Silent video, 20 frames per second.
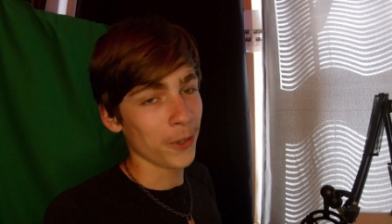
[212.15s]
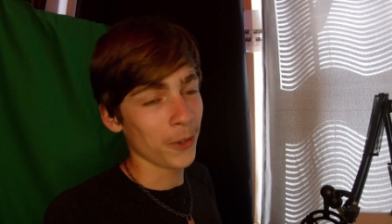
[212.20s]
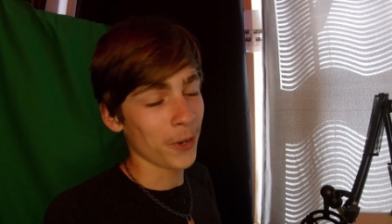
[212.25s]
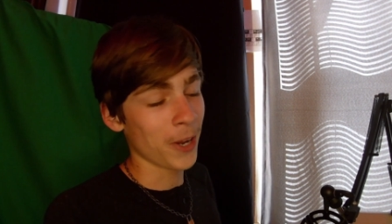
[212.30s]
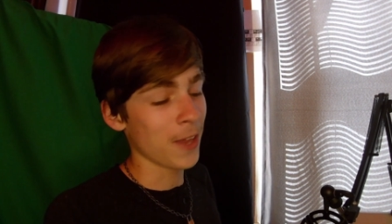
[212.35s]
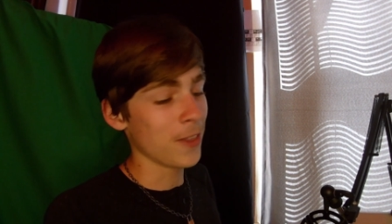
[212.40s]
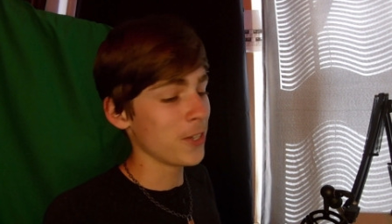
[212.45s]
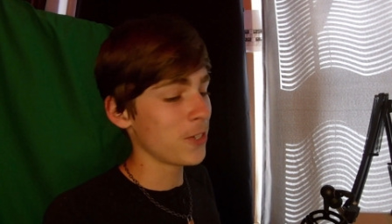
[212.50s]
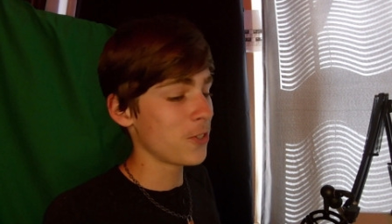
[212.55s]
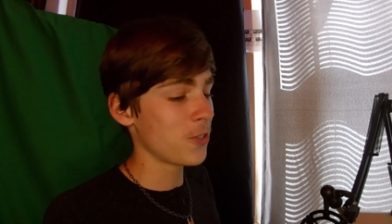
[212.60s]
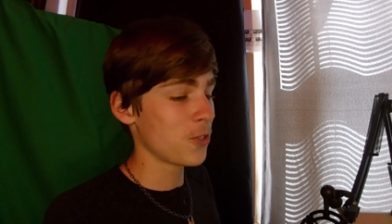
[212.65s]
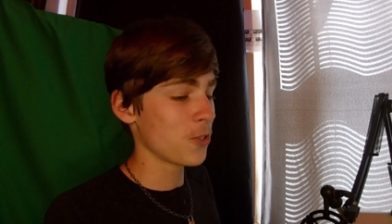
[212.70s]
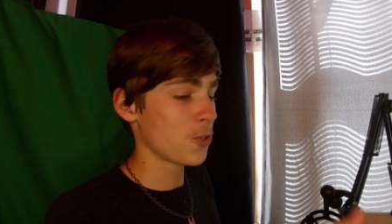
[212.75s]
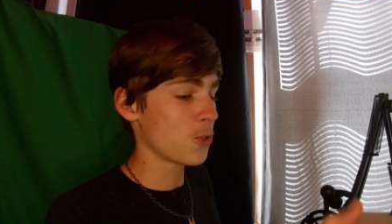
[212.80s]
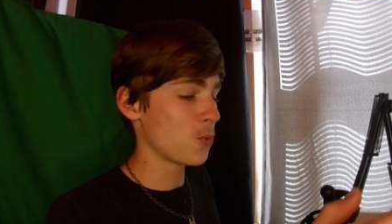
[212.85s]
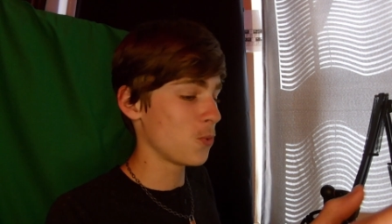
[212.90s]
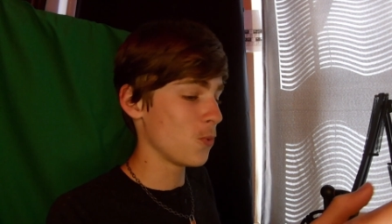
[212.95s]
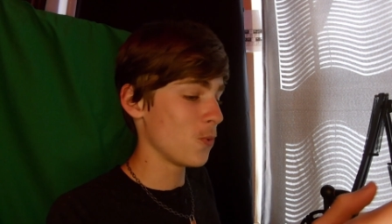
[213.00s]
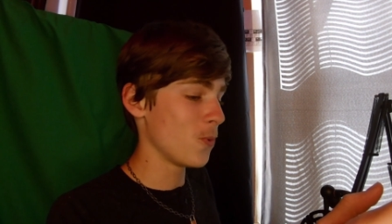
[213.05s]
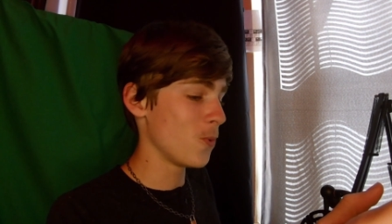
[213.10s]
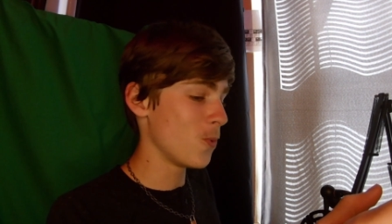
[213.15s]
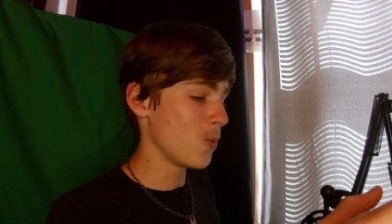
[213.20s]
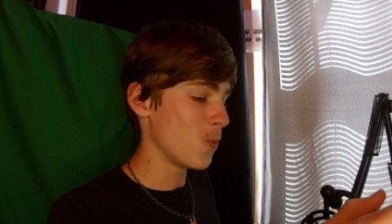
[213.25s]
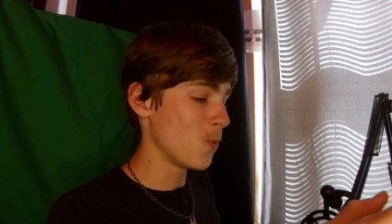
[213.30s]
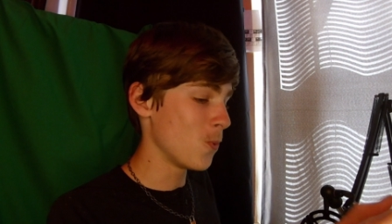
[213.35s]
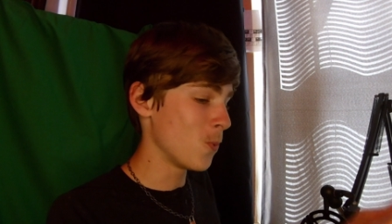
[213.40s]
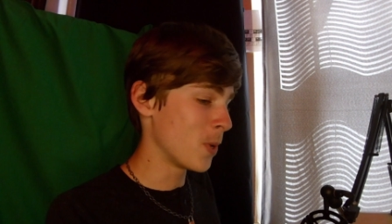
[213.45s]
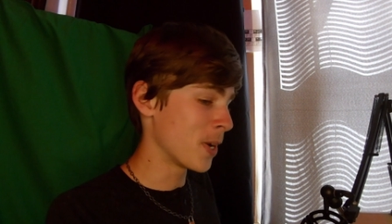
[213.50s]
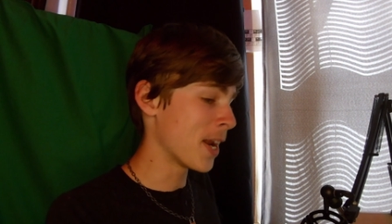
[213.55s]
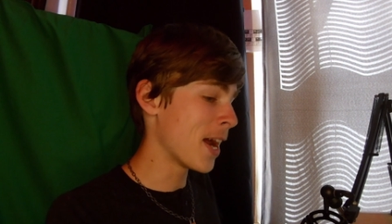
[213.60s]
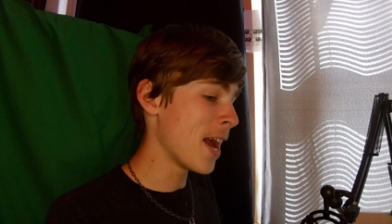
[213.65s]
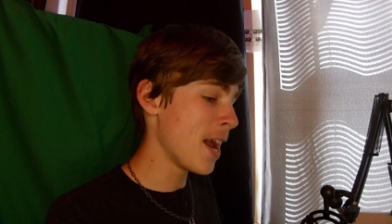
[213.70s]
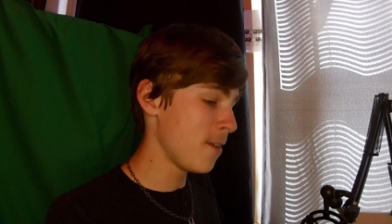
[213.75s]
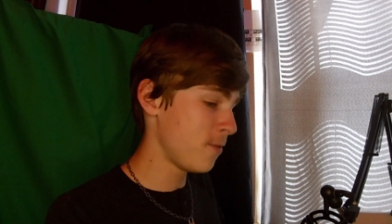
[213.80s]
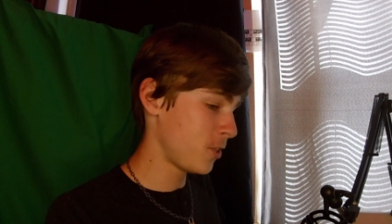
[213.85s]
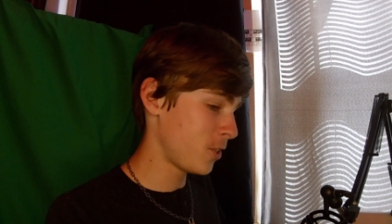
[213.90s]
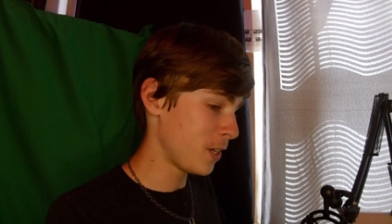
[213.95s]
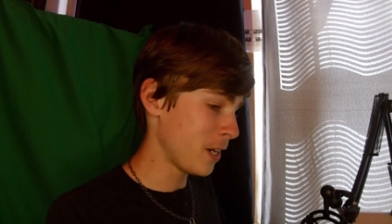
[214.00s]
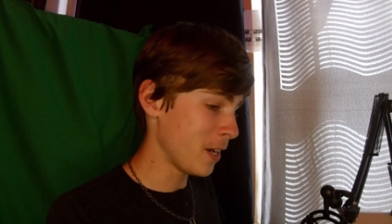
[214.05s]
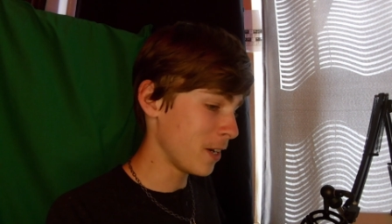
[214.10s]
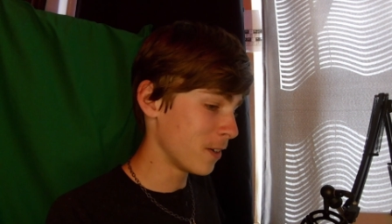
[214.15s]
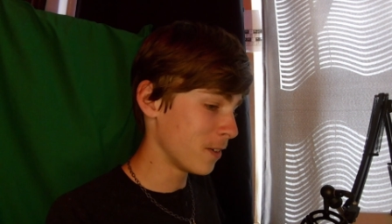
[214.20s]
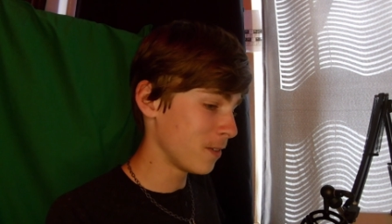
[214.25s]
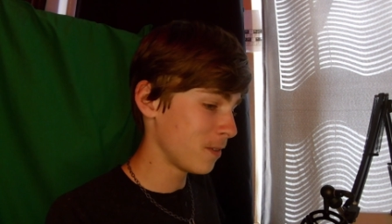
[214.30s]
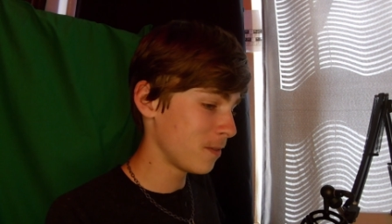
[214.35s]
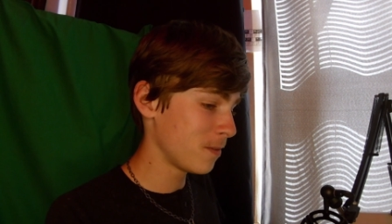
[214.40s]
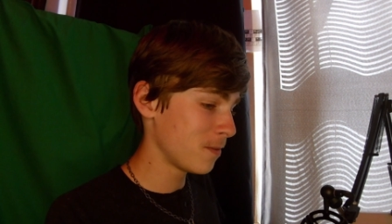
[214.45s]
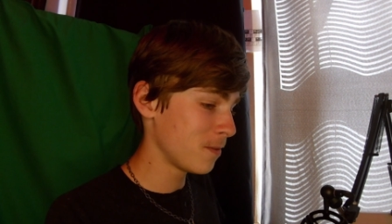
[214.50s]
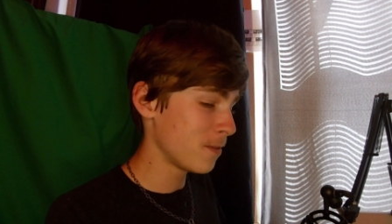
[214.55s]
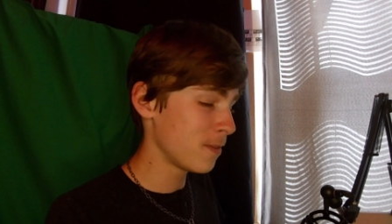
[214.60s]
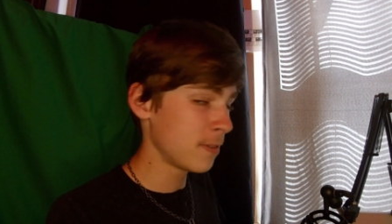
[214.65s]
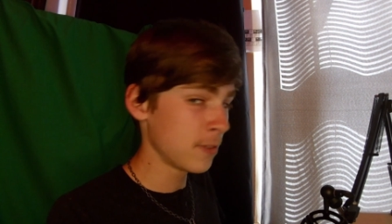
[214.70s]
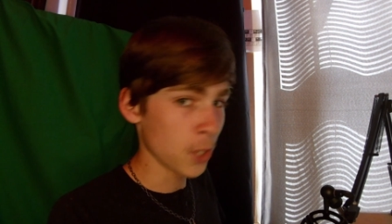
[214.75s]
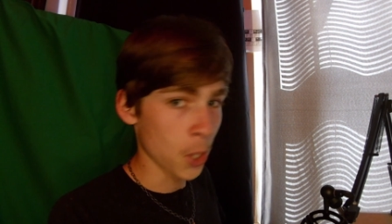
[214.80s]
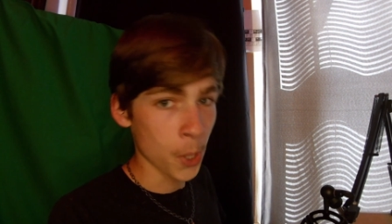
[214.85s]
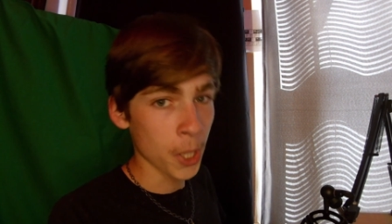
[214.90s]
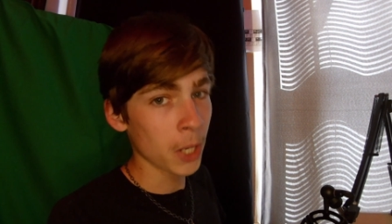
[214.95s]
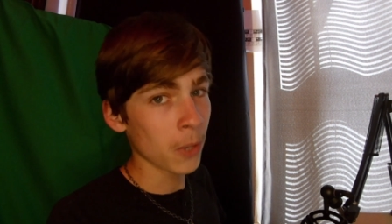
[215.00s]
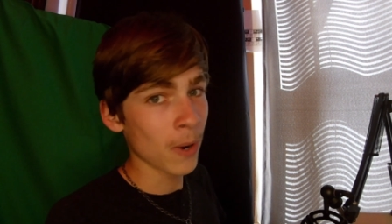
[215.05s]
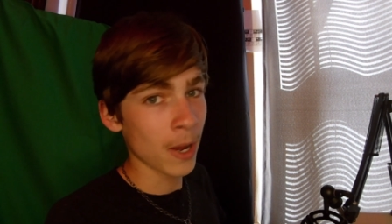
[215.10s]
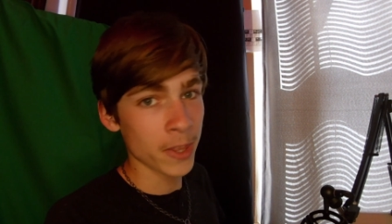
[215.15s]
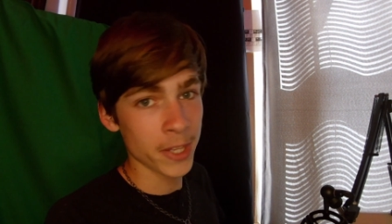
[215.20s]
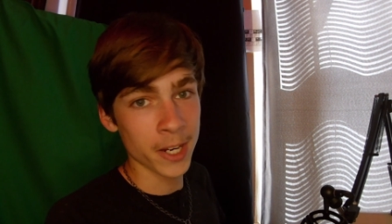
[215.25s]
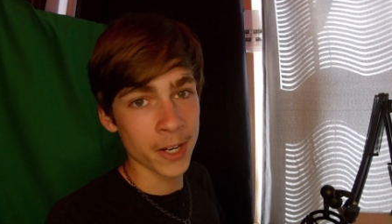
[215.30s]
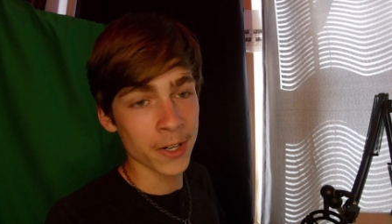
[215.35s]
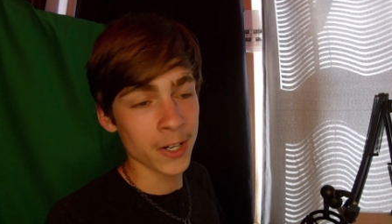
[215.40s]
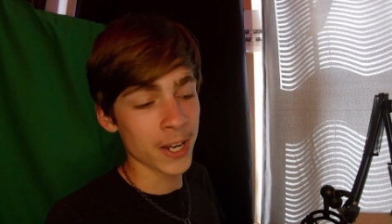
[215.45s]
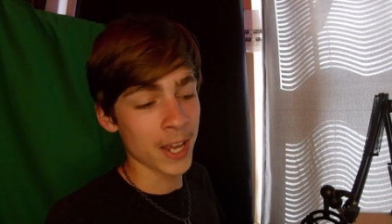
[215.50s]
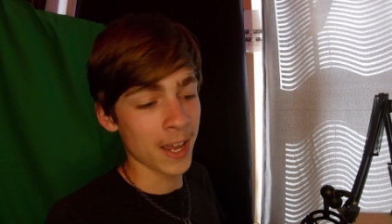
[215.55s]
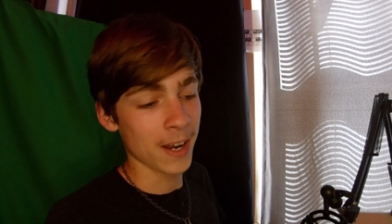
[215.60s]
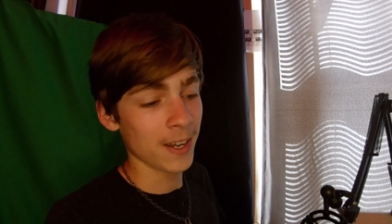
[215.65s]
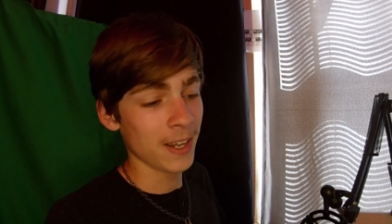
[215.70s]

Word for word: Okay, this is just what I have seen floating around the internet